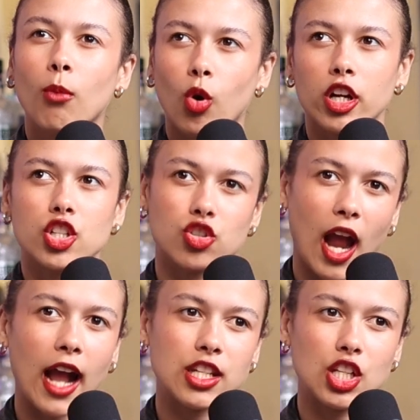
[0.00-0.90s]
more
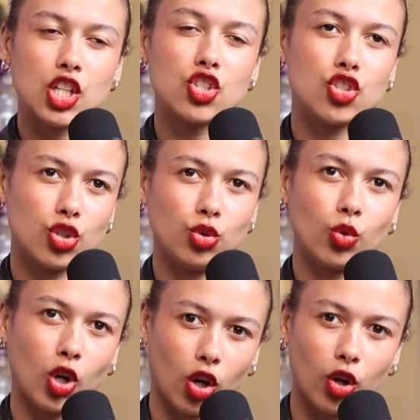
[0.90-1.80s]
attracted
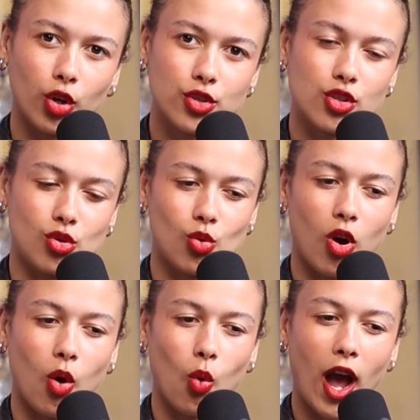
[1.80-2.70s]
to girls
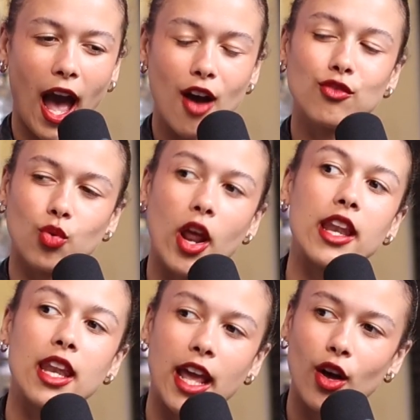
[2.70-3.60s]
who have
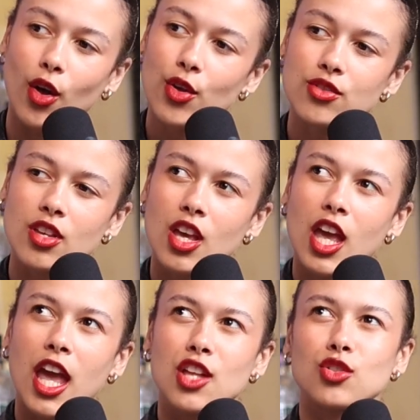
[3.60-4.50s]
red nails.
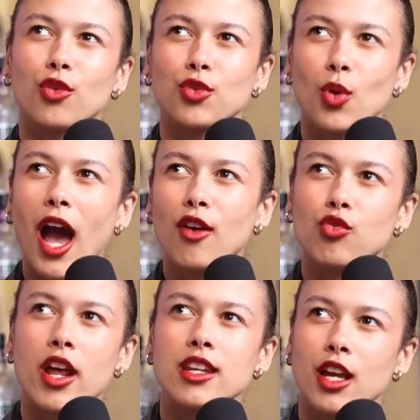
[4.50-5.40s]
And so if you
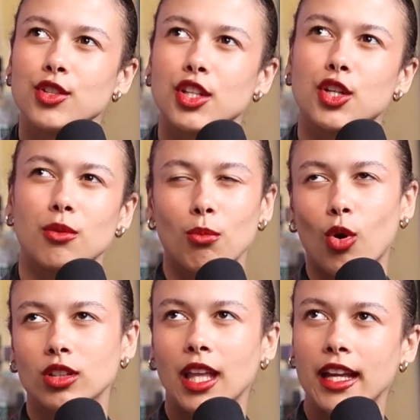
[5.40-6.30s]
have red nails, like you're
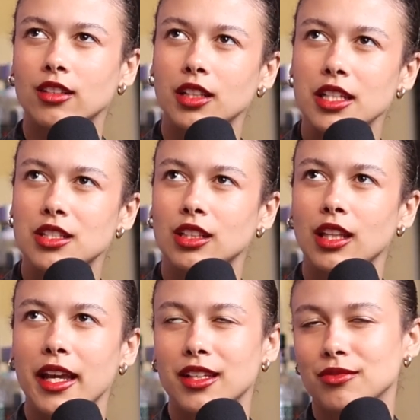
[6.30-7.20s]
more likely to
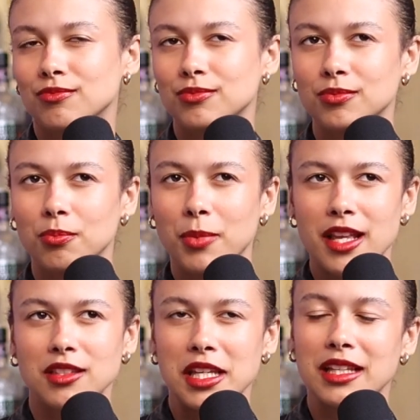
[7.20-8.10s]
like
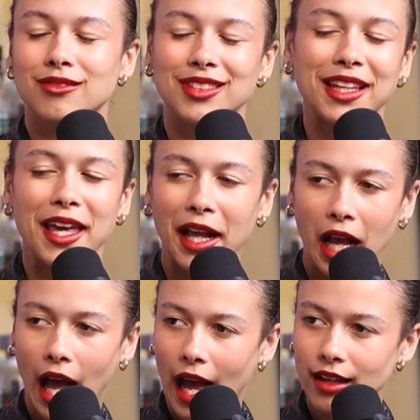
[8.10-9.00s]
basically get a
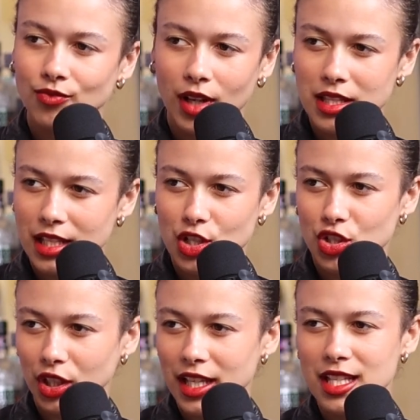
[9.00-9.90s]
guy,
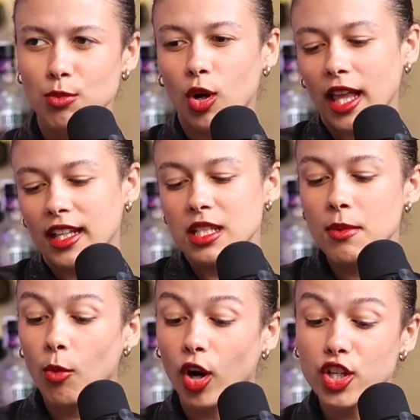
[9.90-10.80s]
essentially. He's more likely to be
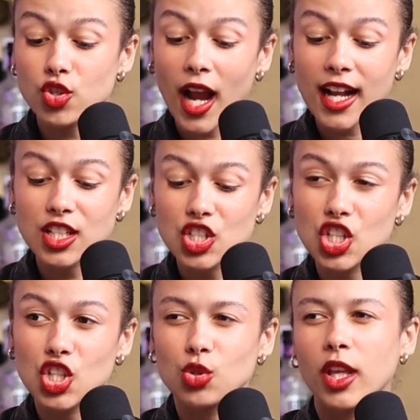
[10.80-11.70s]
more attracted
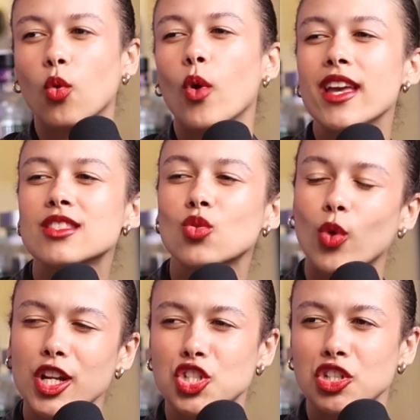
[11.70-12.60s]
to you, like ways in
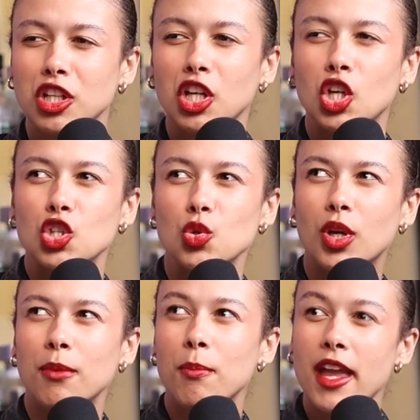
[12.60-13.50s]
which you
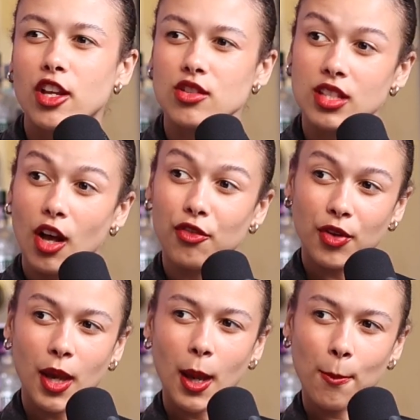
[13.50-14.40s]
can make yourself
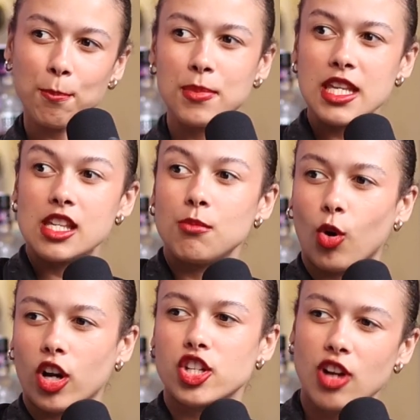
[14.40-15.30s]
be
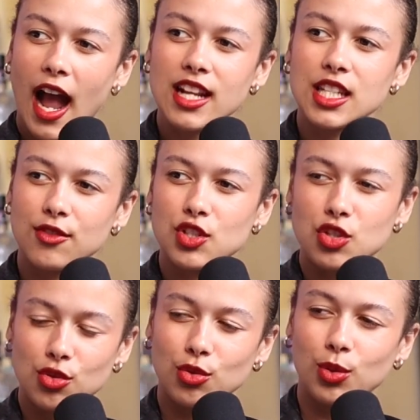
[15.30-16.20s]
more attractive
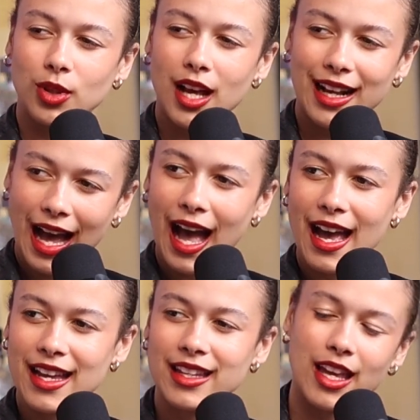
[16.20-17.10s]
to a
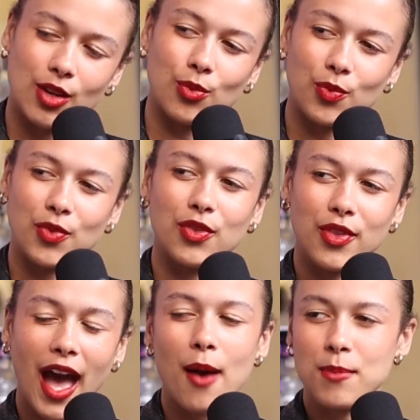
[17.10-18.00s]
guy. And
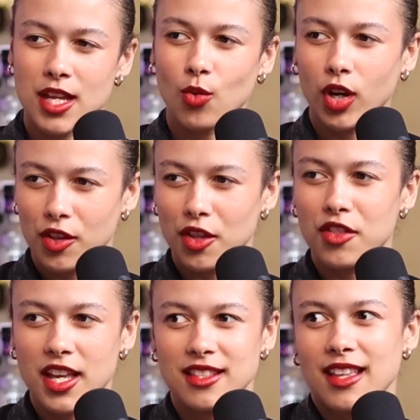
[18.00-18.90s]
that being one of the
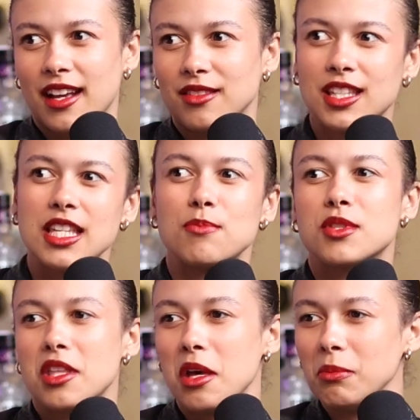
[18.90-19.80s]
things that
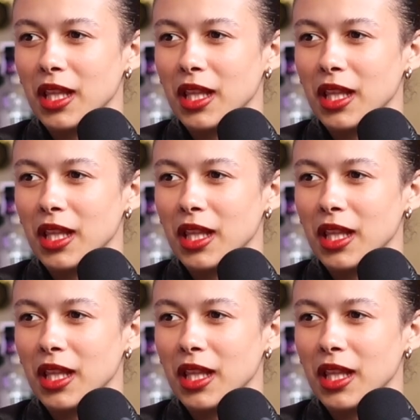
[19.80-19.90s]
keeps them